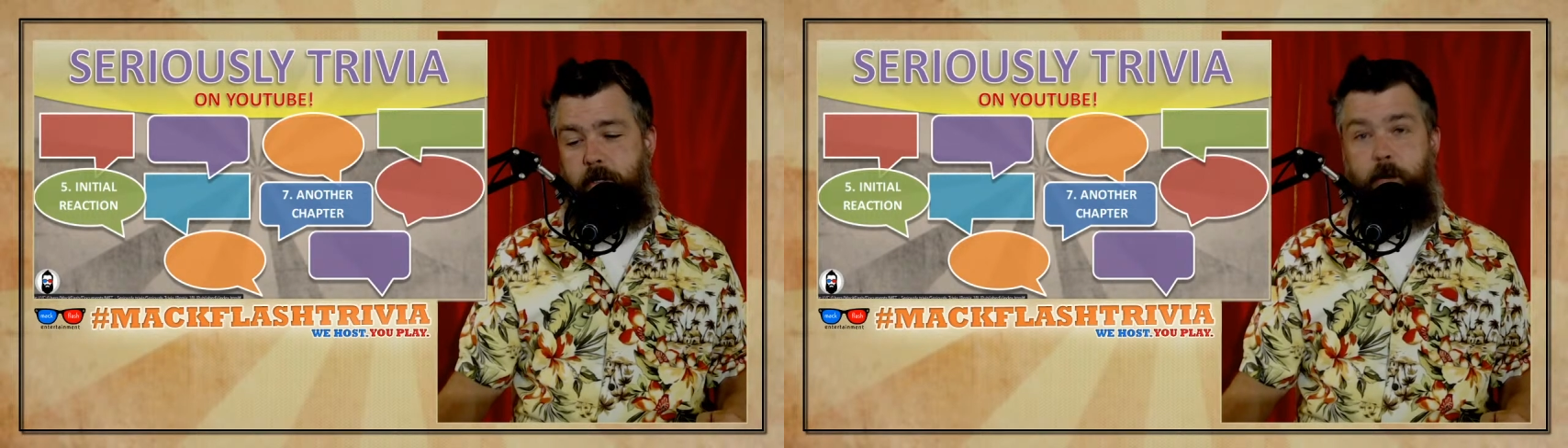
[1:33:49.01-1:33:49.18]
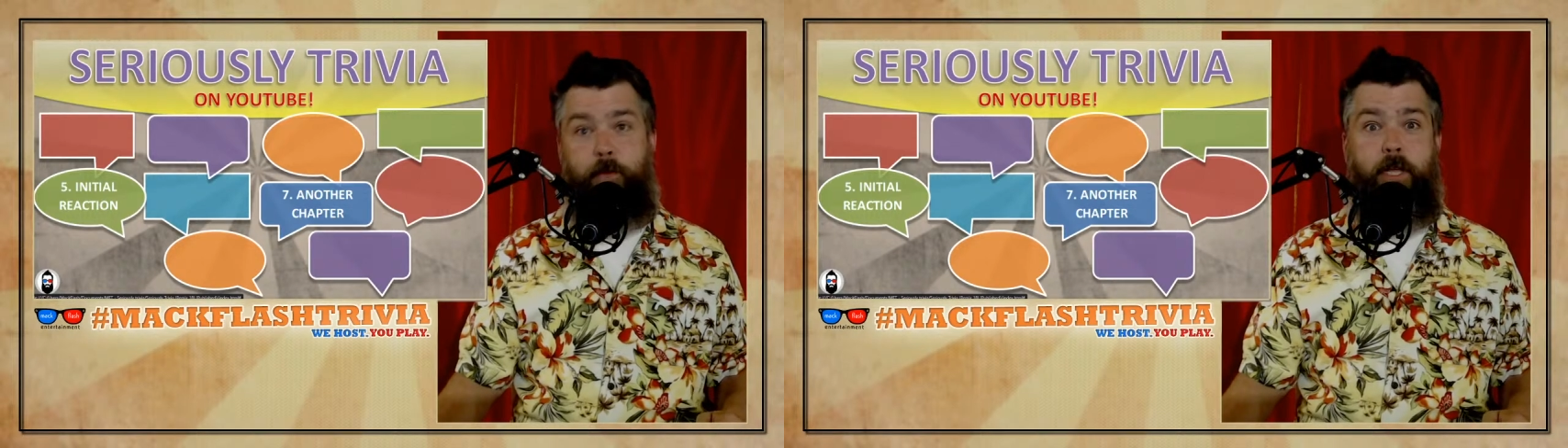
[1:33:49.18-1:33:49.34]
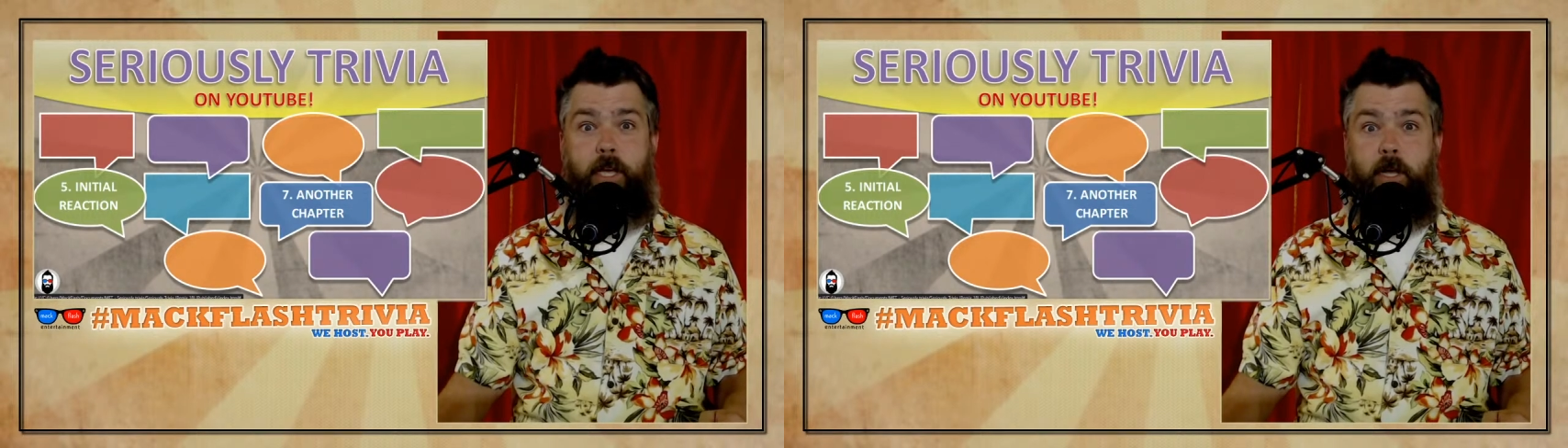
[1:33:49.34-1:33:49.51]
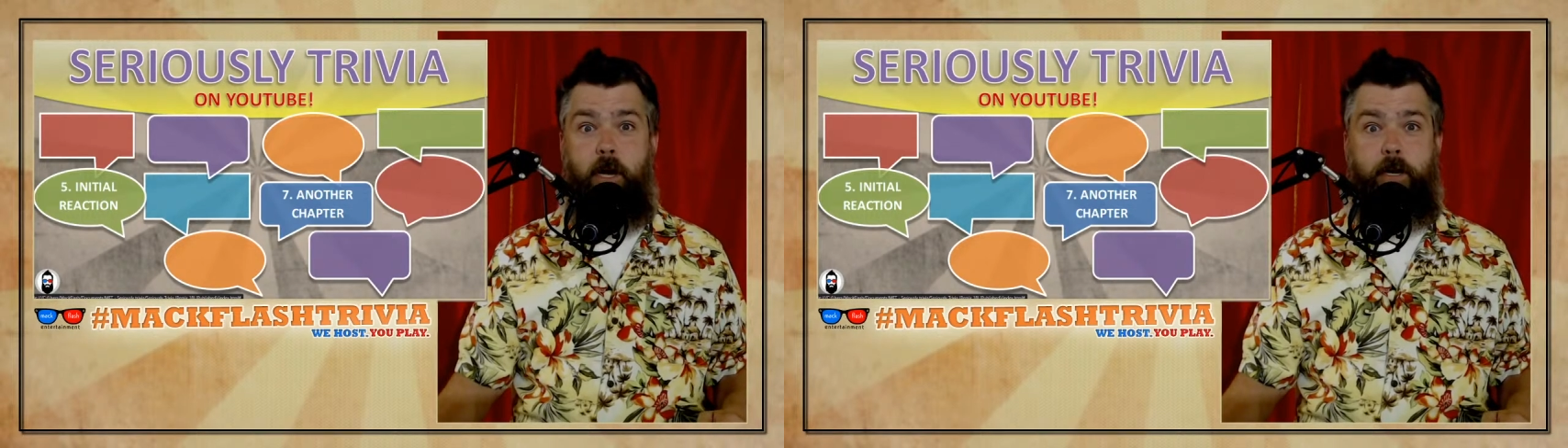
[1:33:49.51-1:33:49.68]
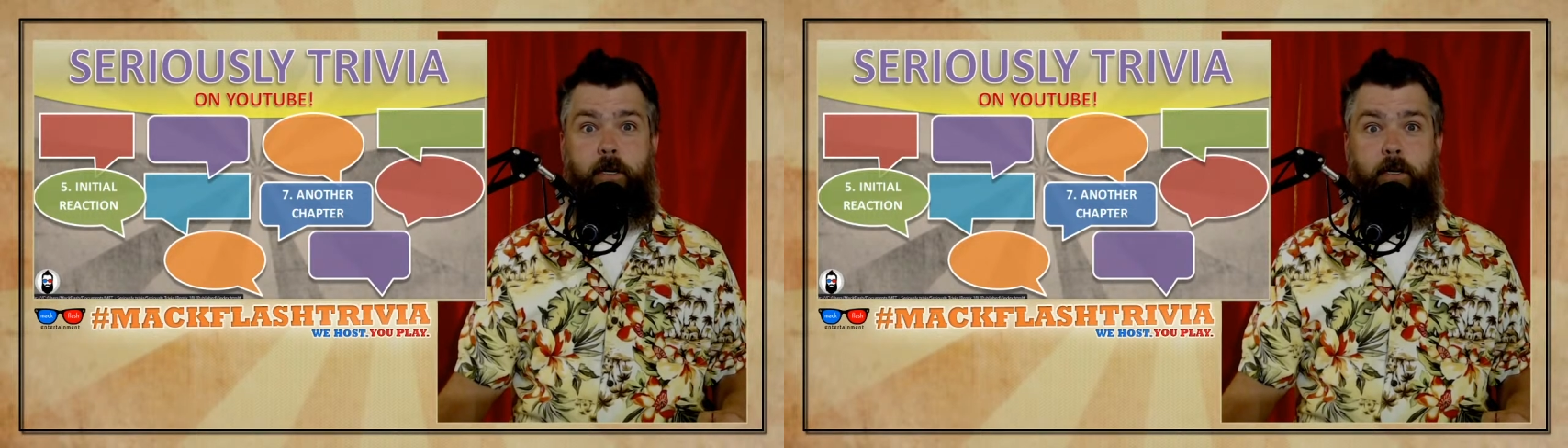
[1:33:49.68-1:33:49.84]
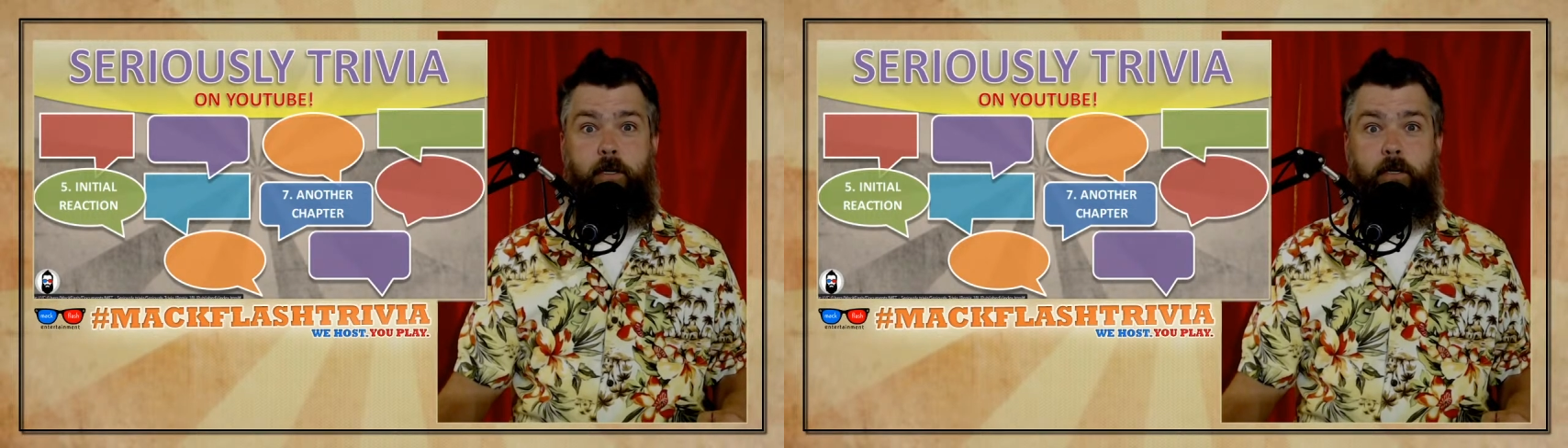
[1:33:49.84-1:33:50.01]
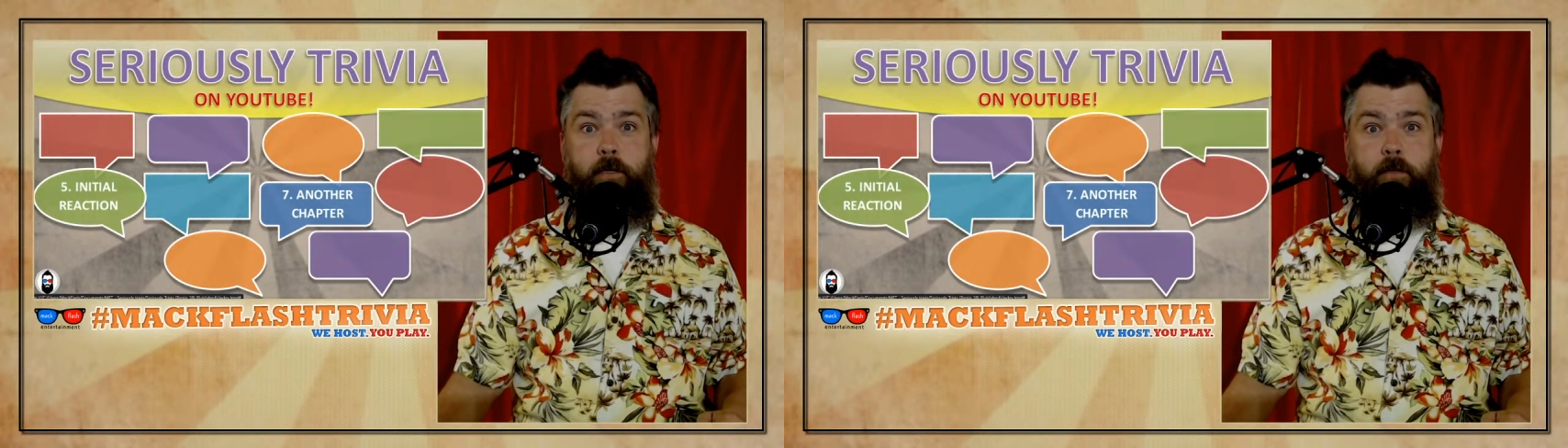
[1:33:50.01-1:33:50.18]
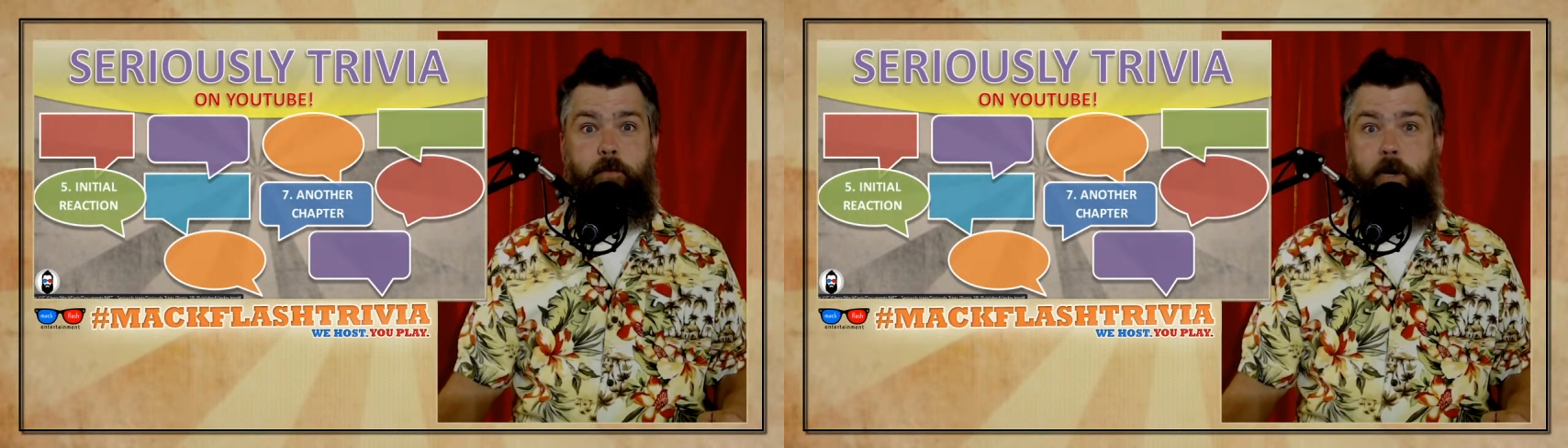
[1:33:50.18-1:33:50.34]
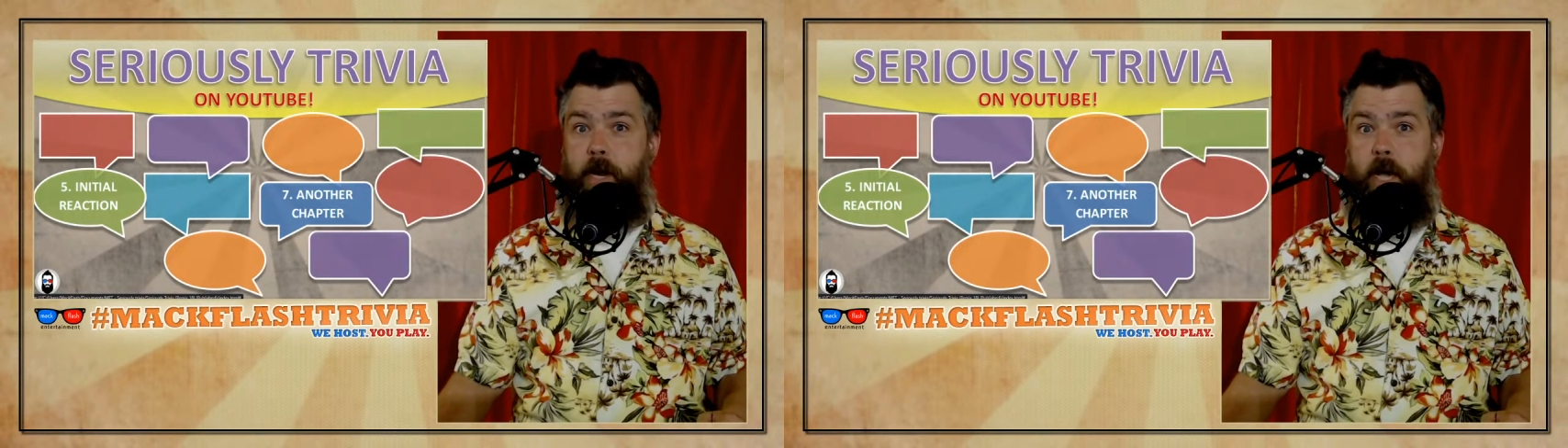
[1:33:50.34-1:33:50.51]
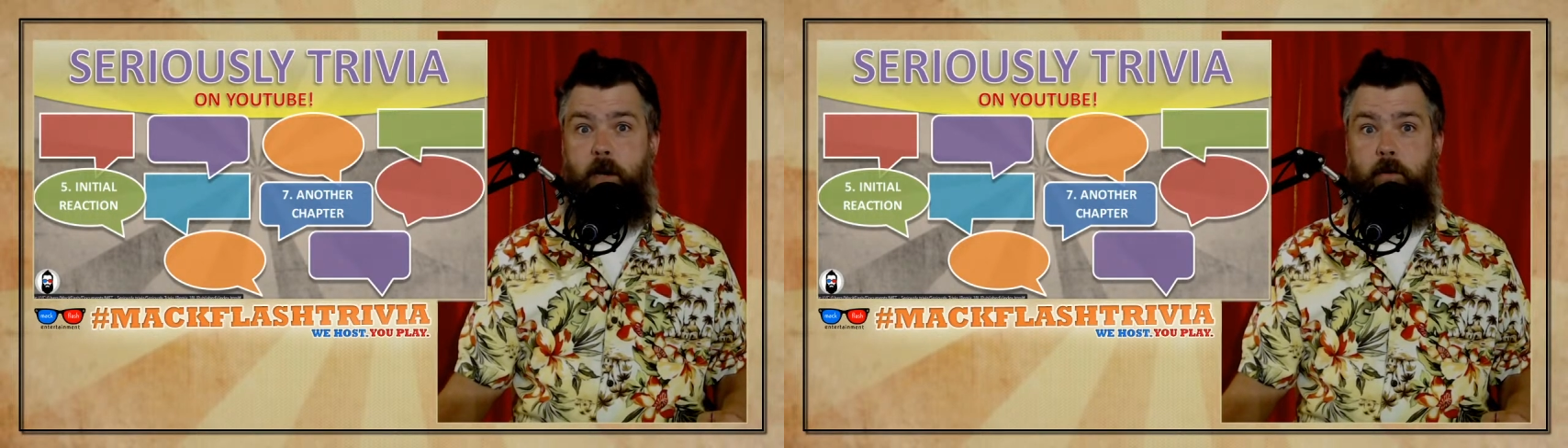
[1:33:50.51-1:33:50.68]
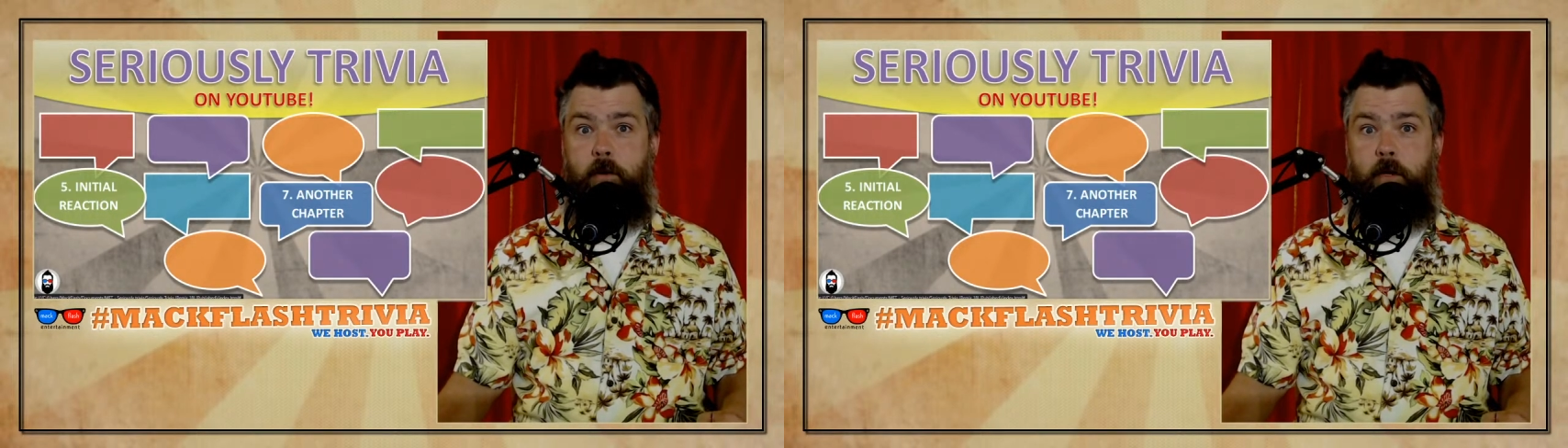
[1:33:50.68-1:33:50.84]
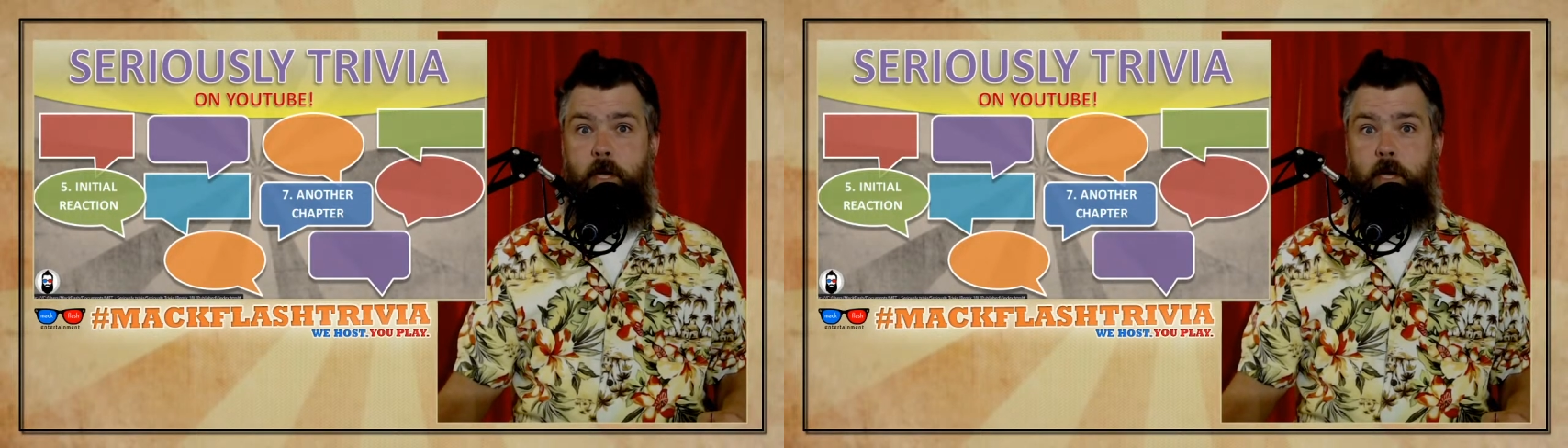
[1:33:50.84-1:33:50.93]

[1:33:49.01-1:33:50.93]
I'm clicking on it right now.